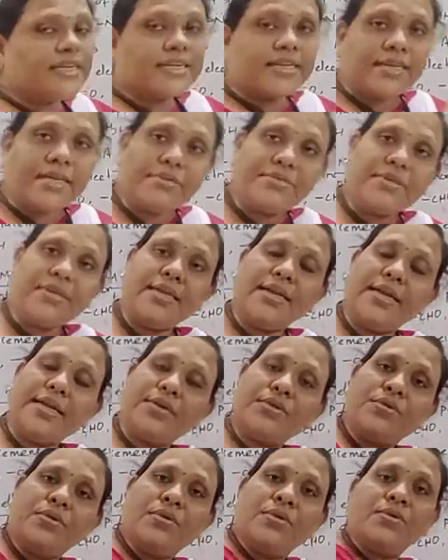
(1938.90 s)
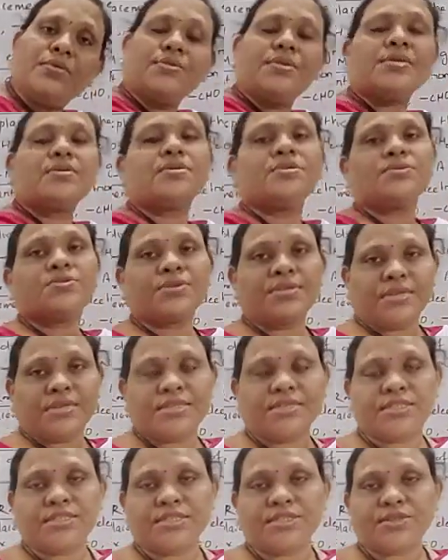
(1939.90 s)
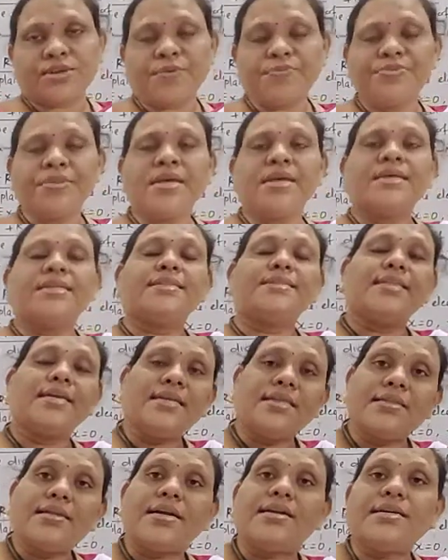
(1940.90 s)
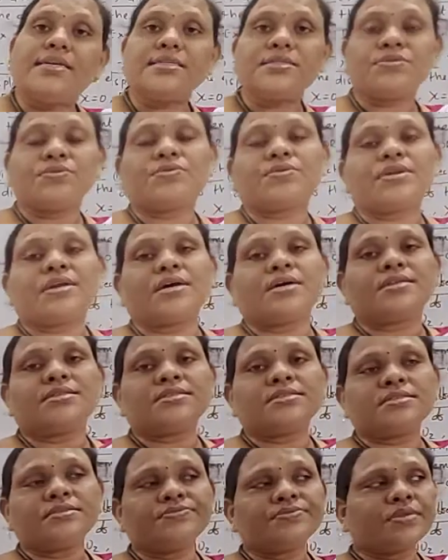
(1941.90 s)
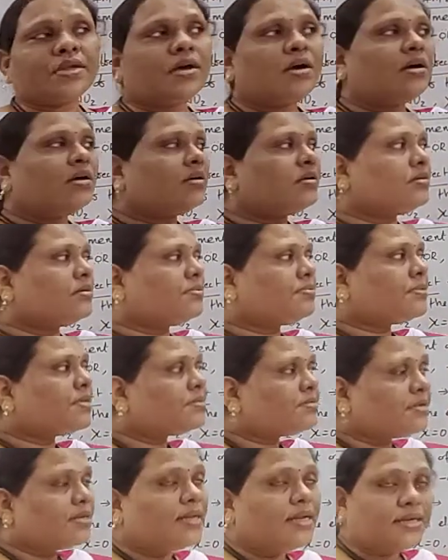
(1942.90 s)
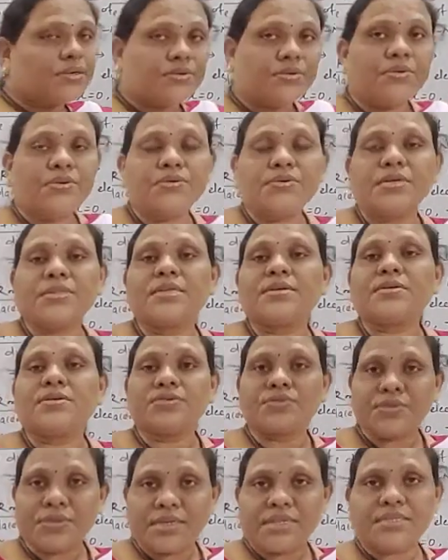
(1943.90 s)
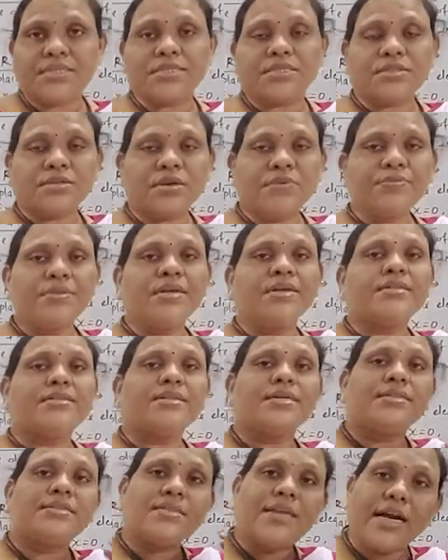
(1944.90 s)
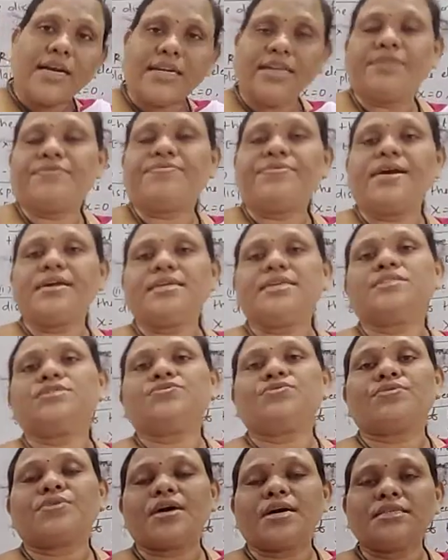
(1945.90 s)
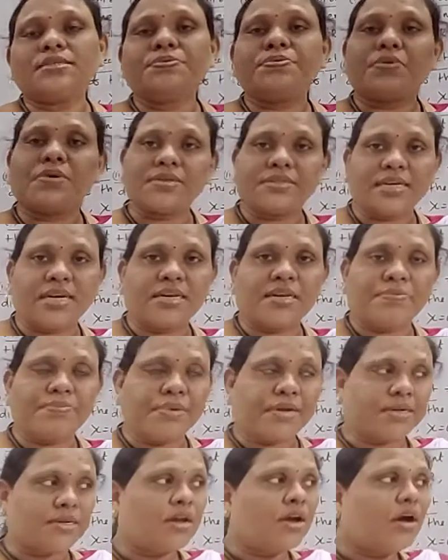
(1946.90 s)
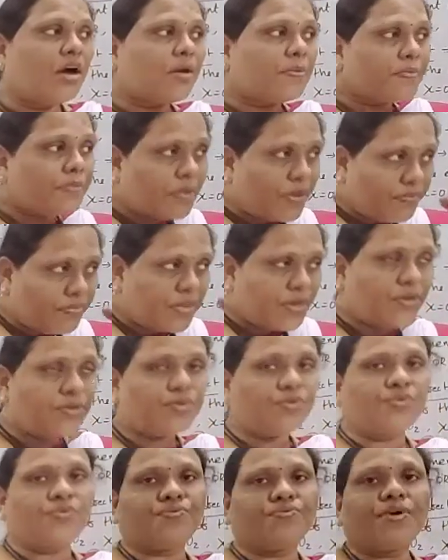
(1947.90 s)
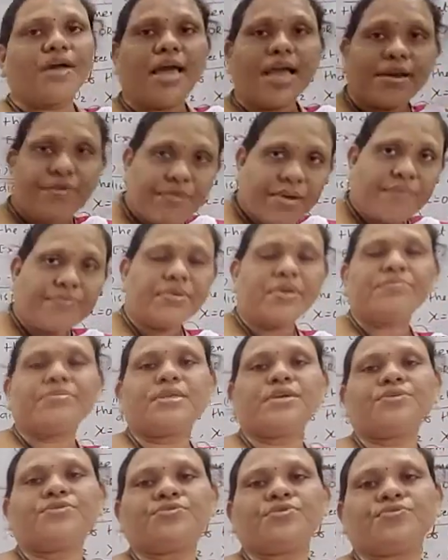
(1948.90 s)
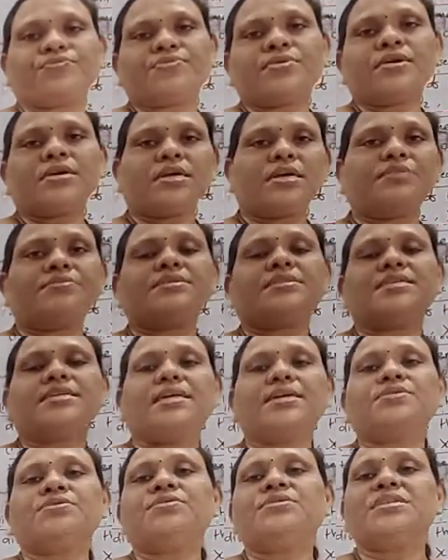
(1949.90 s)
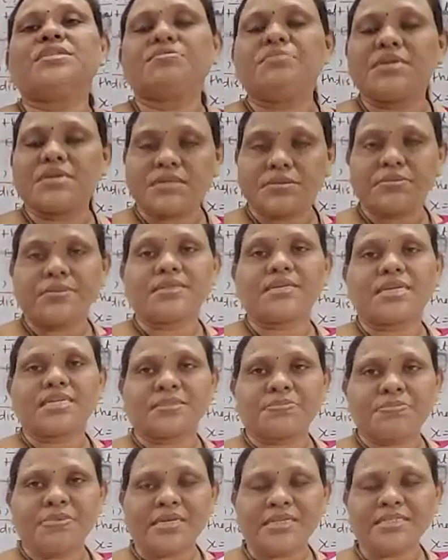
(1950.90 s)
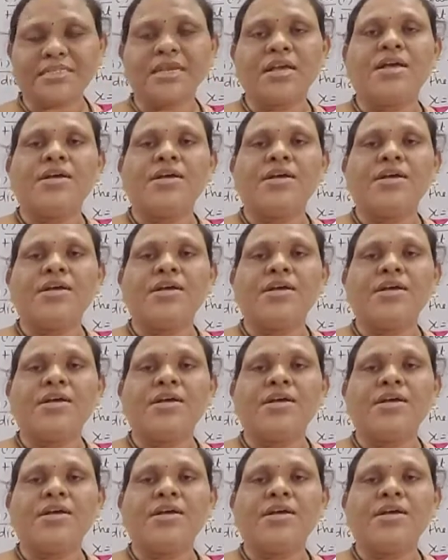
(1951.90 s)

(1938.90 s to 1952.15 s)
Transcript: gives electron to the conjugated system, then that is known as it gives electron to the conjugated system, then that effect is known as plus R effect. Or from the group, away from the group, if this electron displacement takes place,